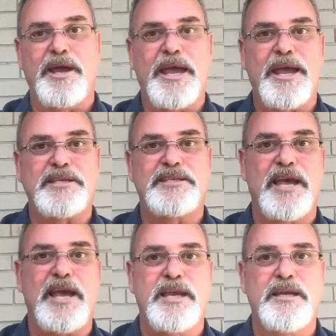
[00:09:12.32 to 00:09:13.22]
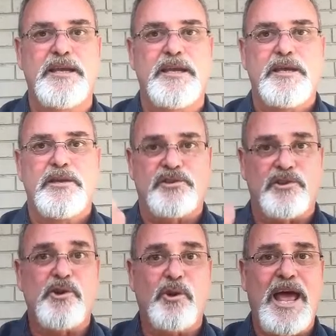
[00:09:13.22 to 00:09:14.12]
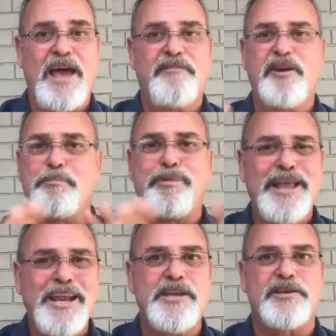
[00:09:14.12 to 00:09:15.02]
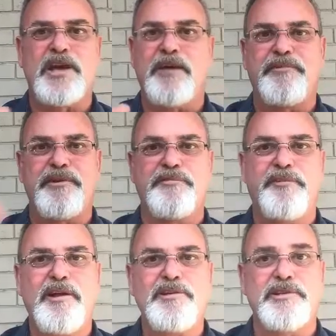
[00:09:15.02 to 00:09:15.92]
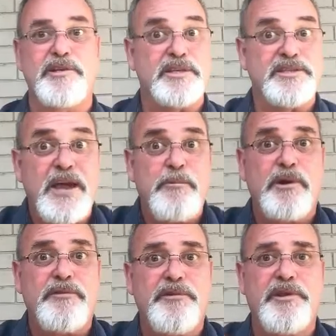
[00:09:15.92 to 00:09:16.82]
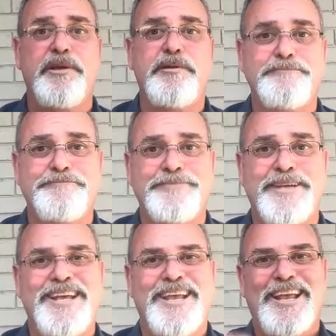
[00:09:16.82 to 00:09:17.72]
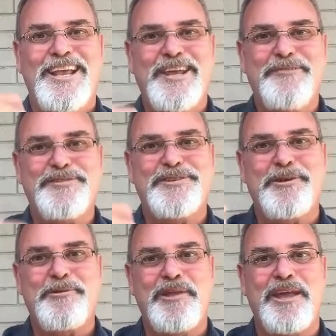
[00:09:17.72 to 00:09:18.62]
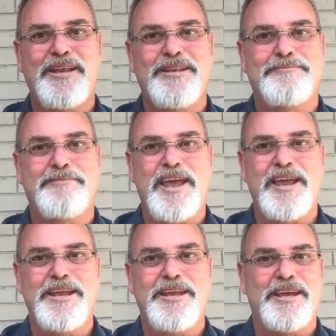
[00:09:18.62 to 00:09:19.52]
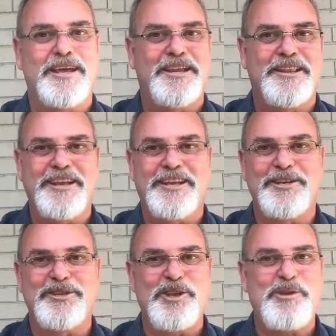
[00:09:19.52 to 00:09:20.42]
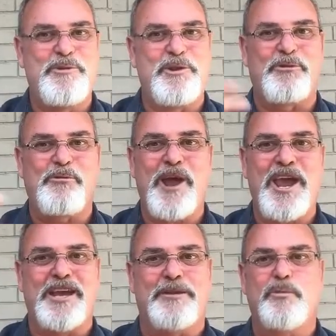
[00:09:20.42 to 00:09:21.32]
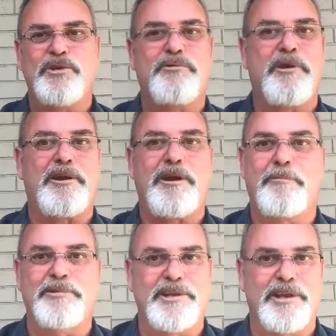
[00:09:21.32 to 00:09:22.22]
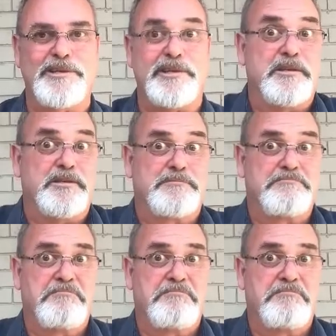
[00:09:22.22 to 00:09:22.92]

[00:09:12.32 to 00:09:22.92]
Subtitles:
X date. So you'll have it in plenty of time for your function. Does that work for you? If so, they then continue with, great. Which credit card would you like to use?